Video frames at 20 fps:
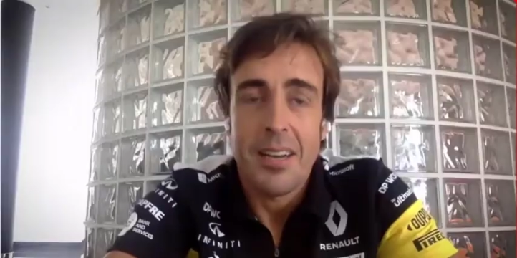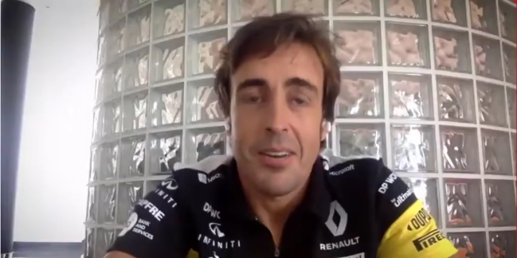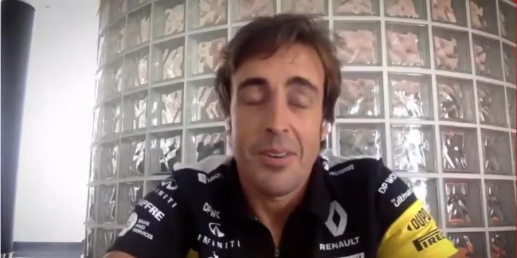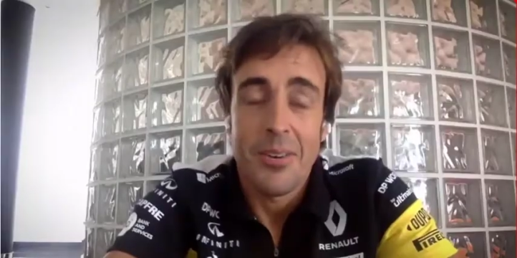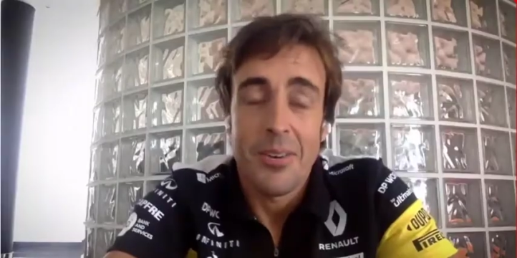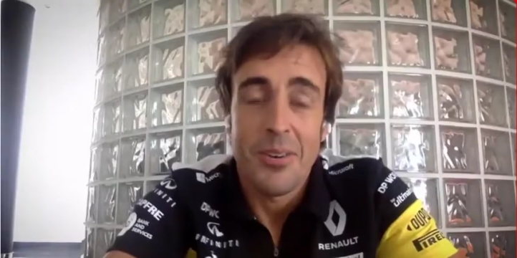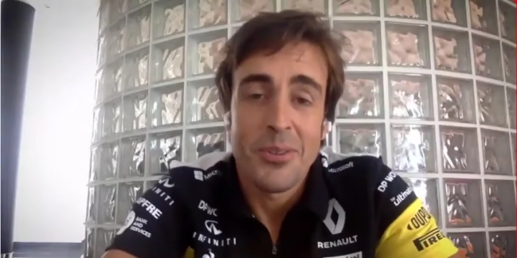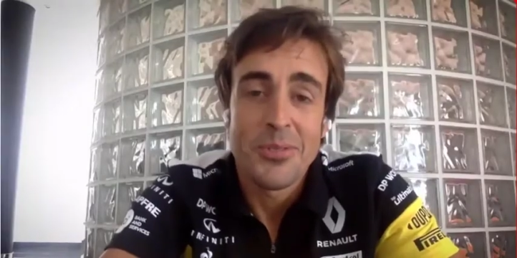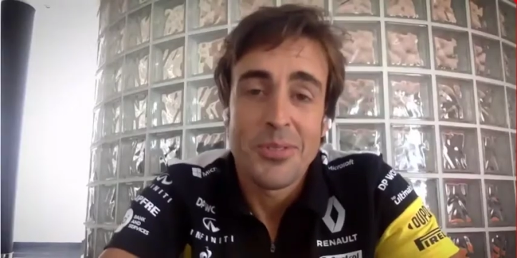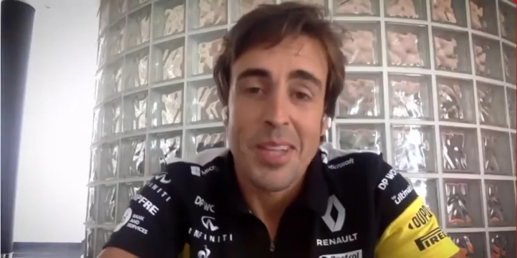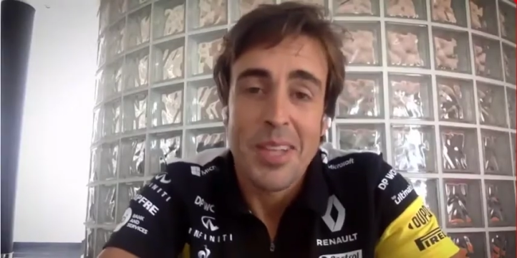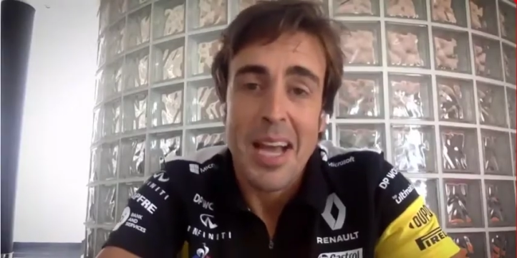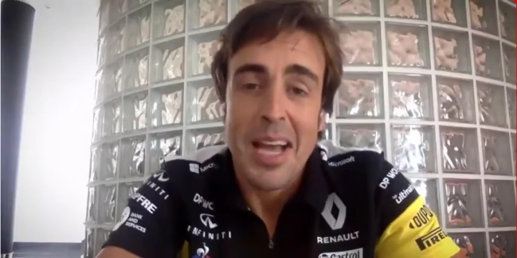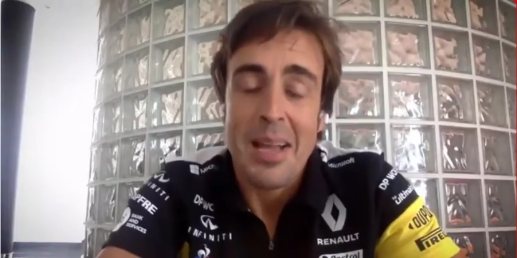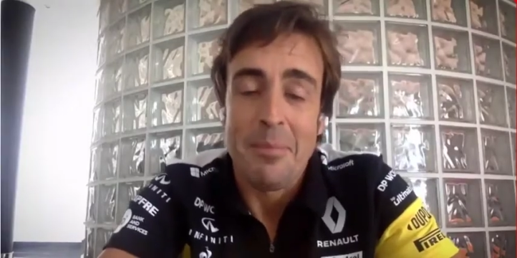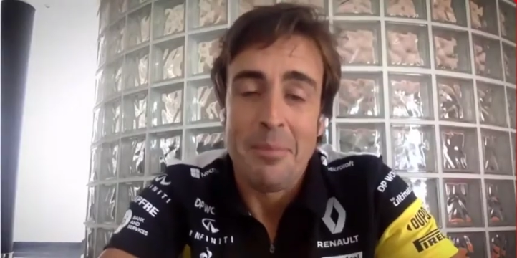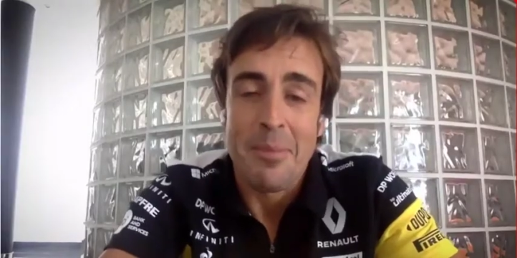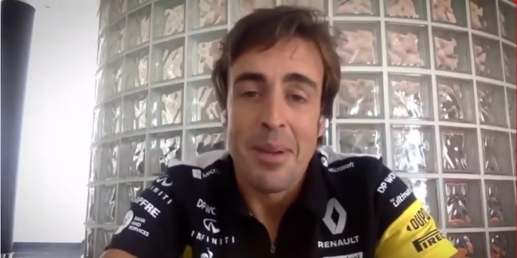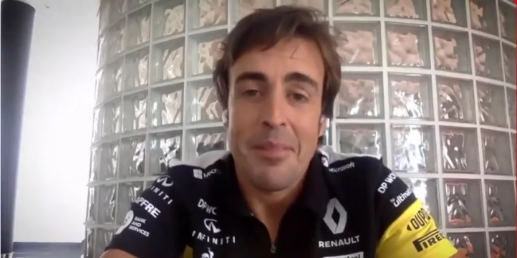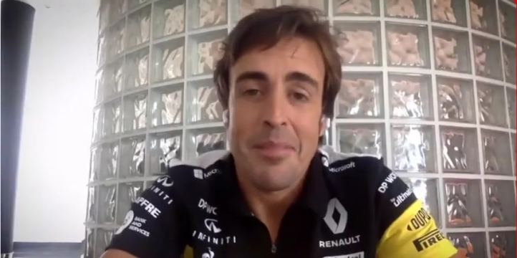long
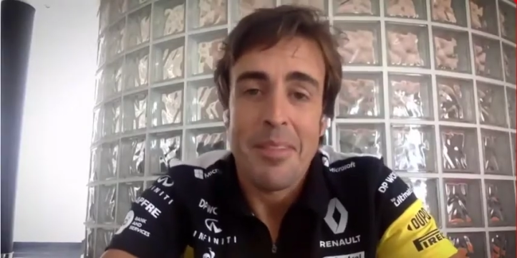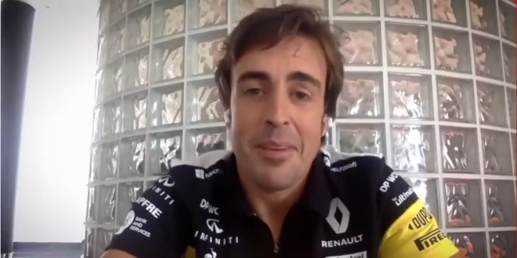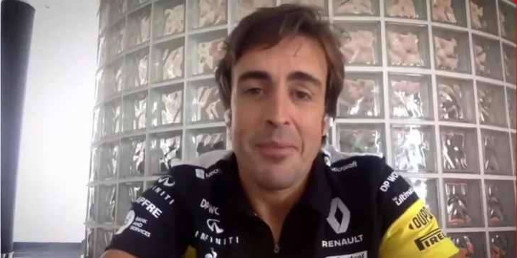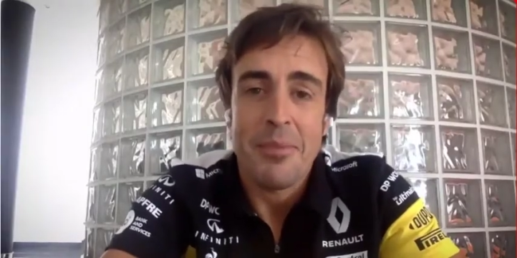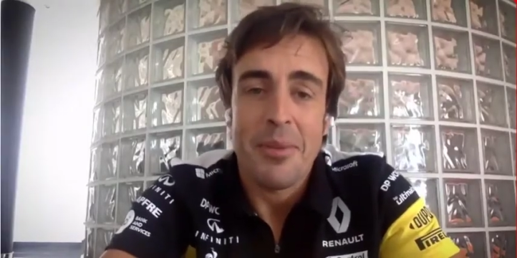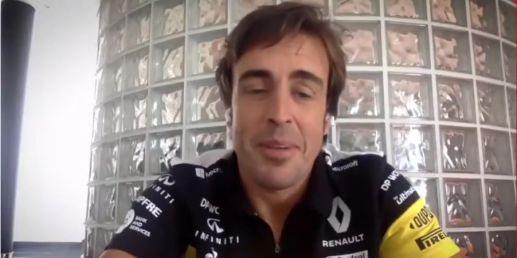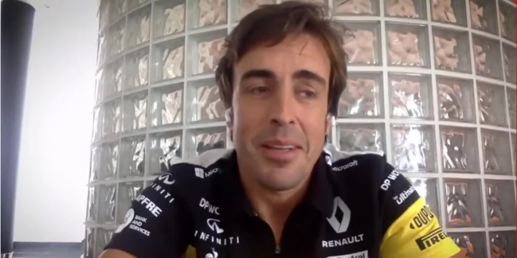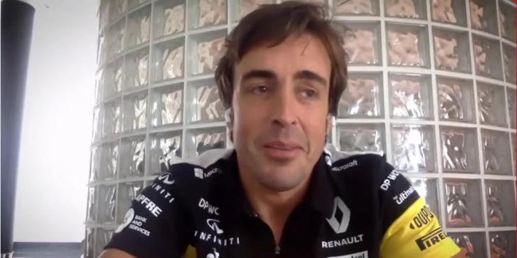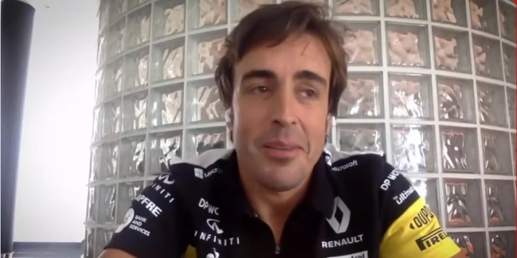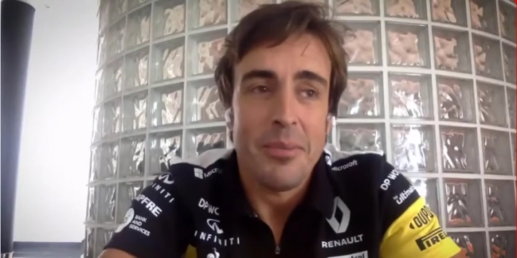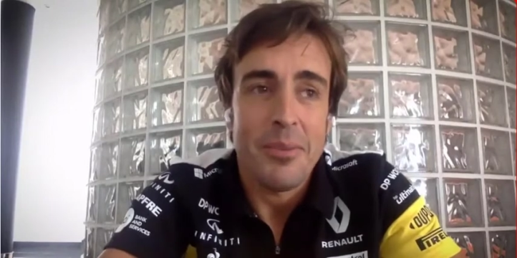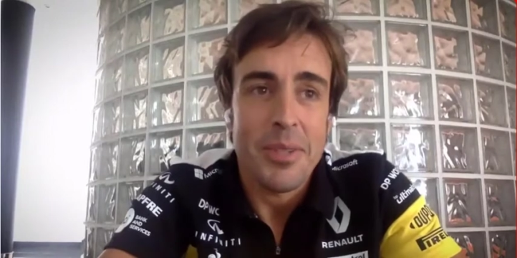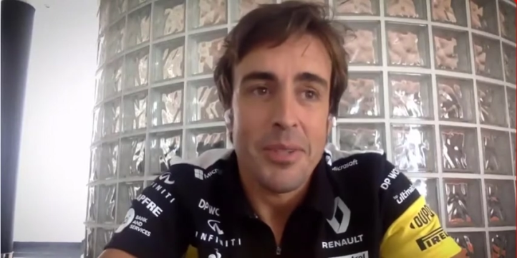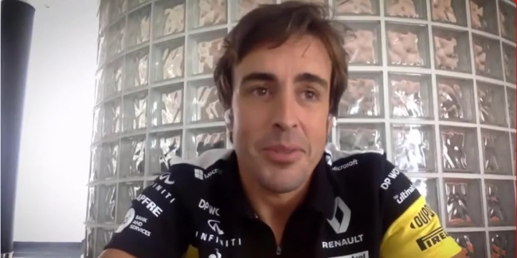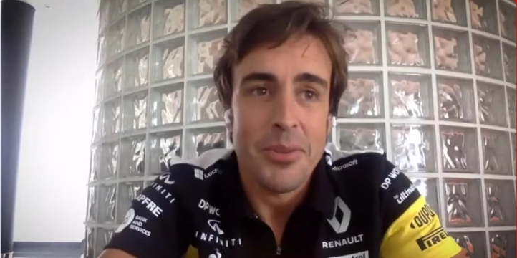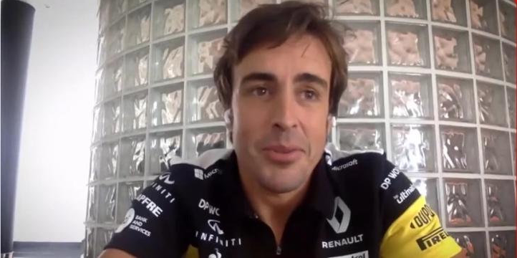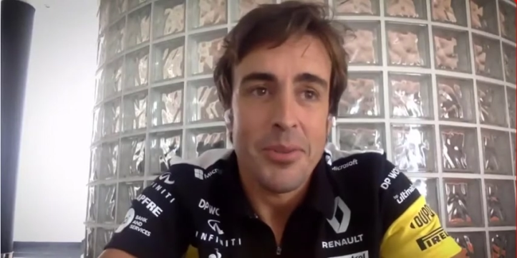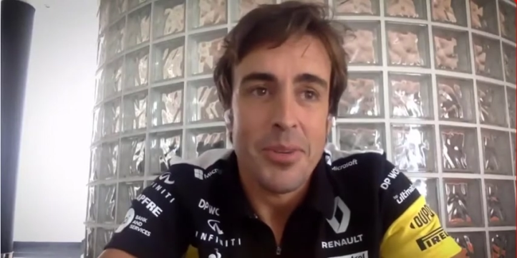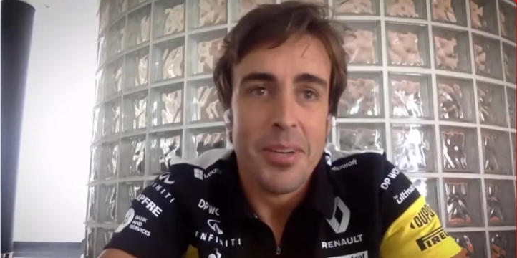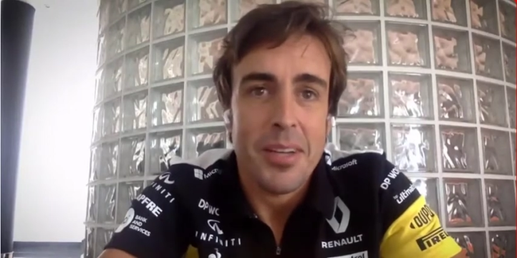time. I think we
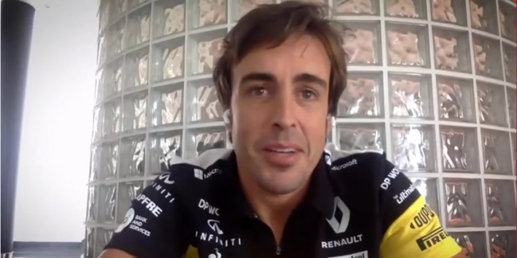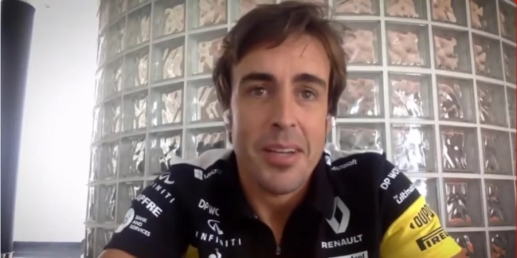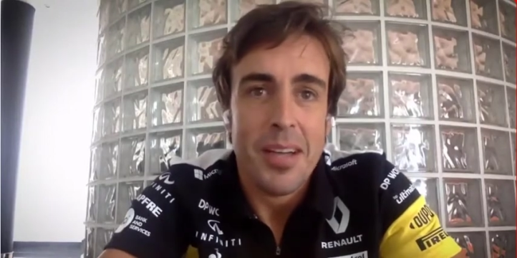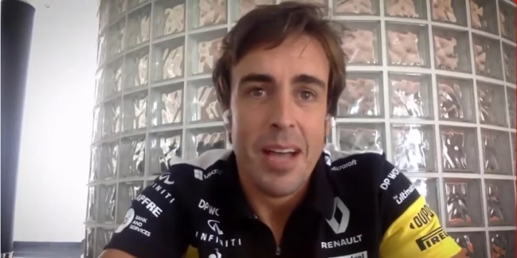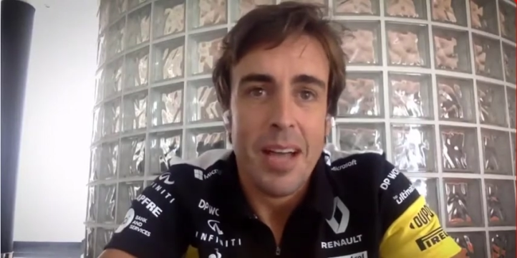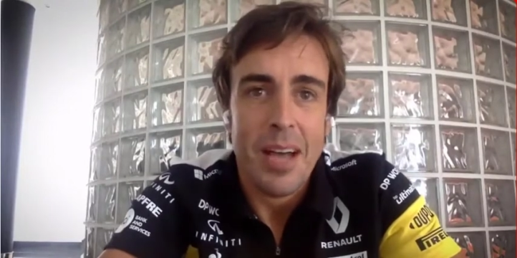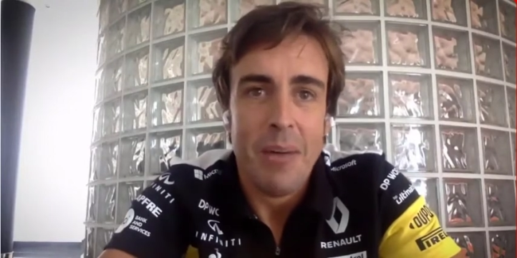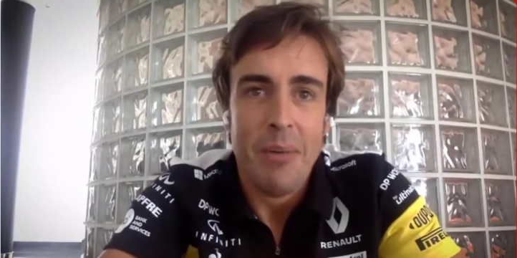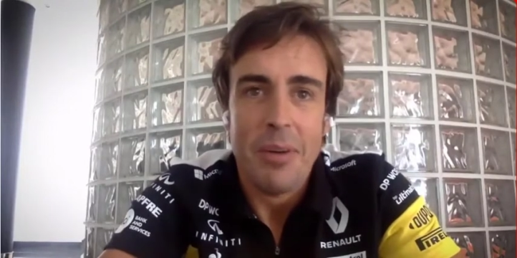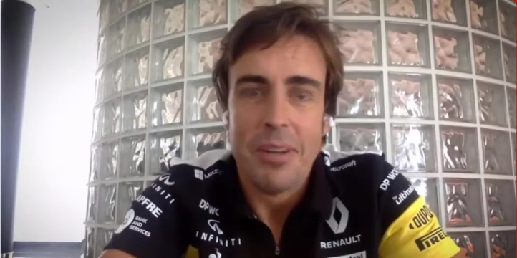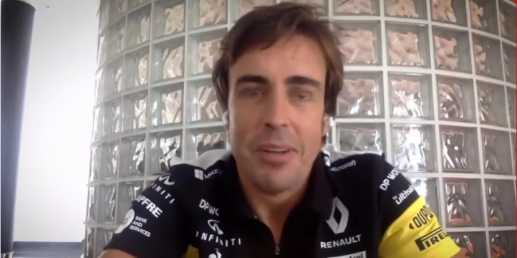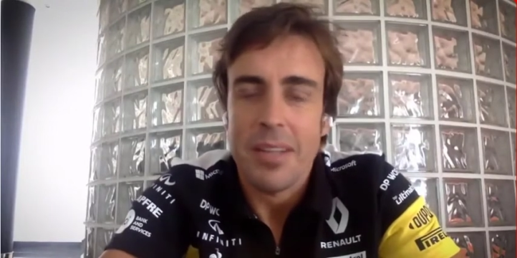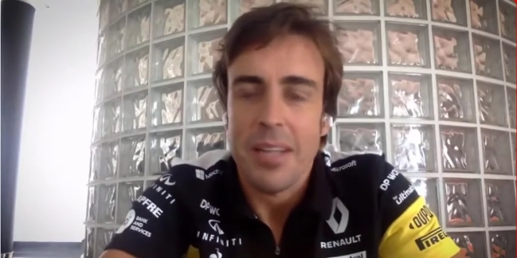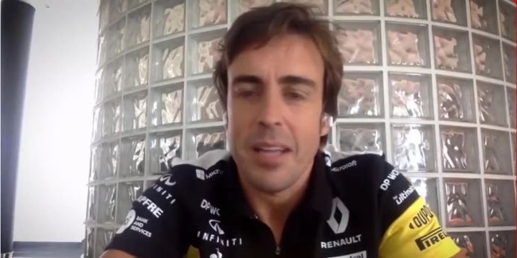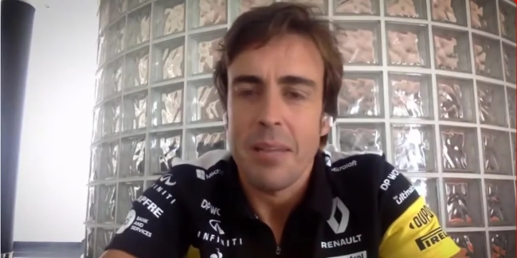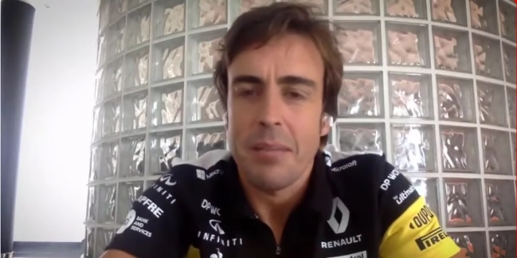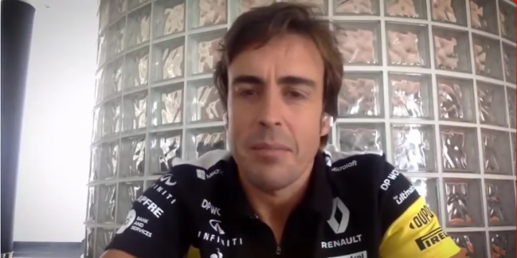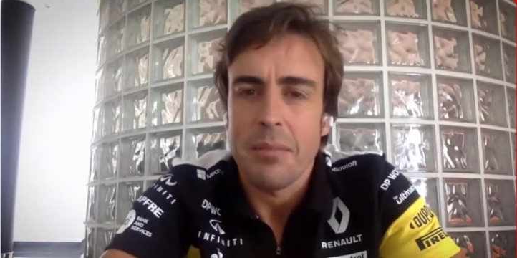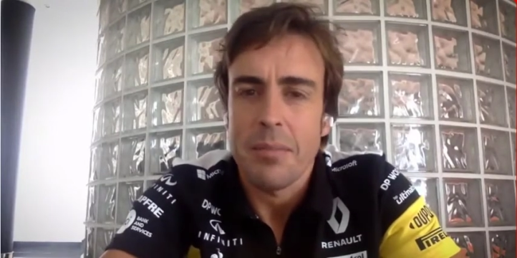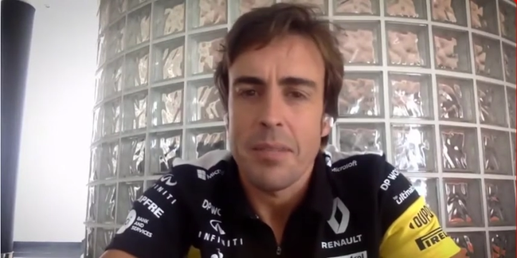took our
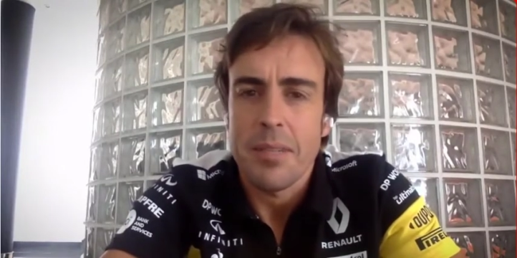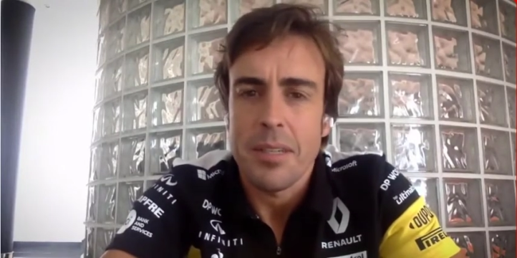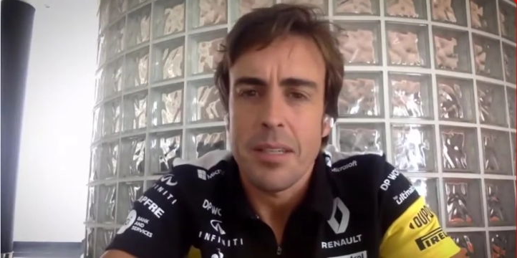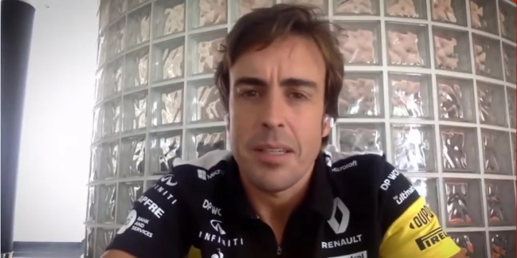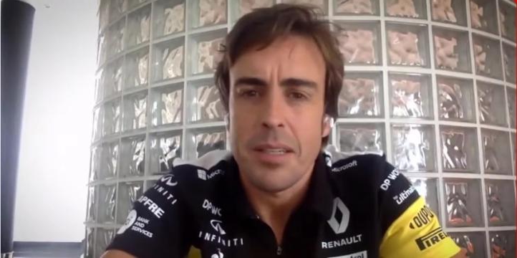time.